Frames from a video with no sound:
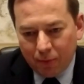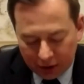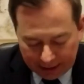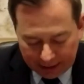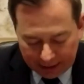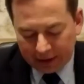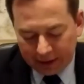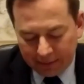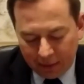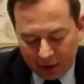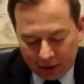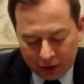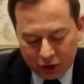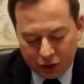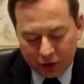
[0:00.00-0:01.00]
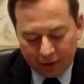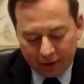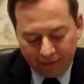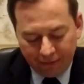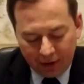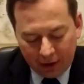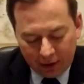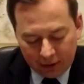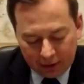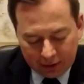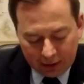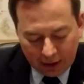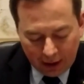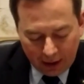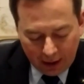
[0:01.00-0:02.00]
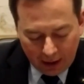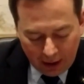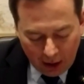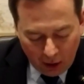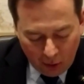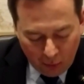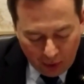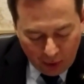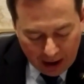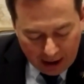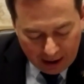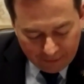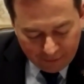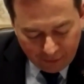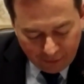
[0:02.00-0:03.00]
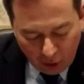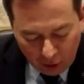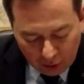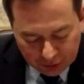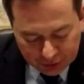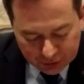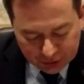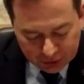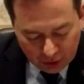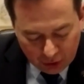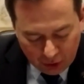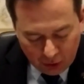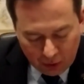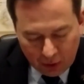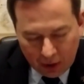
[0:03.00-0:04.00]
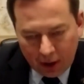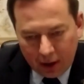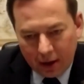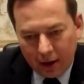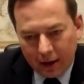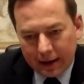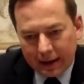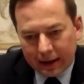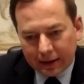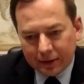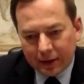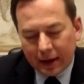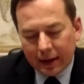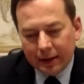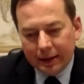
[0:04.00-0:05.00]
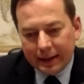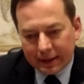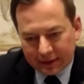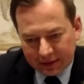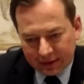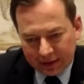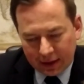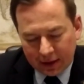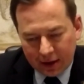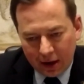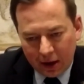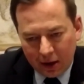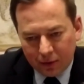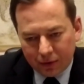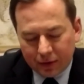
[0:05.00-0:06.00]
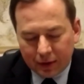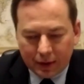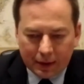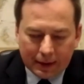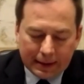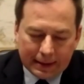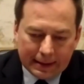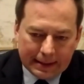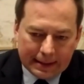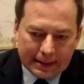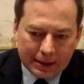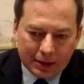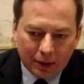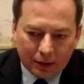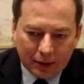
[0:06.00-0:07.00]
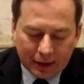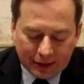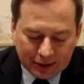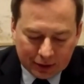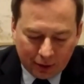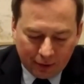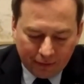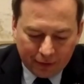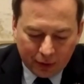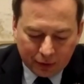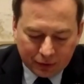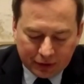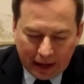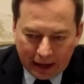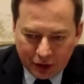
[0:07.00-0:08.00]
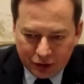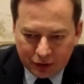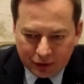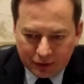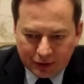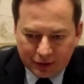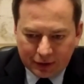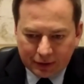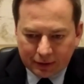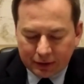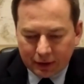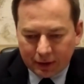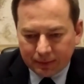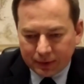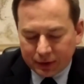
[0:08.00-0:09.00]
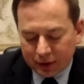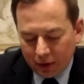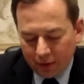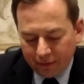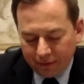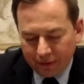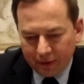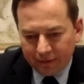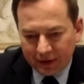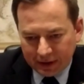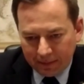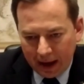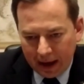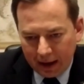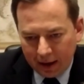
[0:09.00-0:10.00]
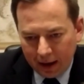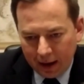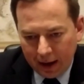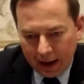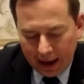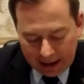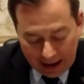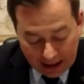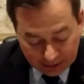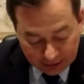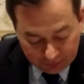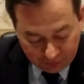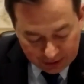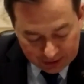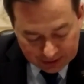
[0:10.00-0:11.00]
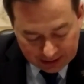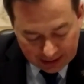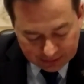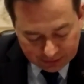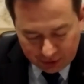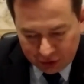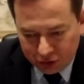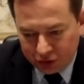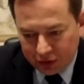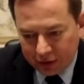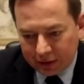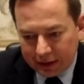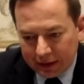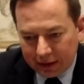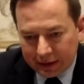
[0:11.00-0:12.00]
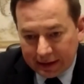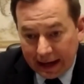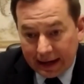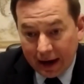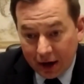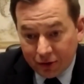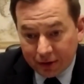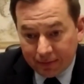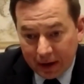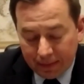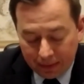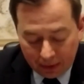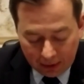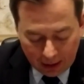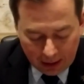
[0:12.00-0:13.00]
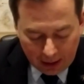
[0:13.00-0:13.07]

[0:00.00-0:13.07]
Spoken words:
modernize itself, especially, of course, in military field. We have also hit the elites. Now the list of those sanctions in terms of visa ban and asset freeze has reached nearly 900 people,